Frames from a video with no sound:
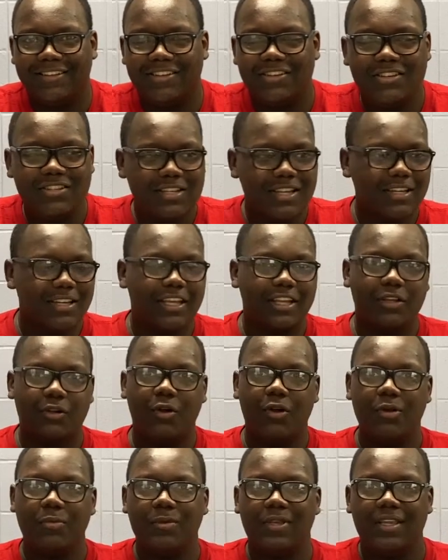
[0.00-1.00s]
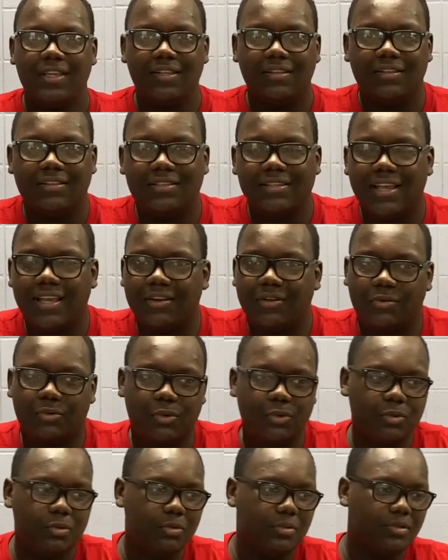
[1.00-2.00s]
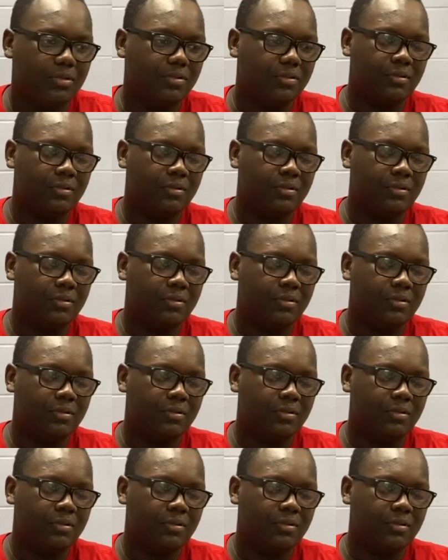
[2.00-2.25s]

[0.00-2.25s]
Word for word: You just gonna ignore me? It's kind of rude.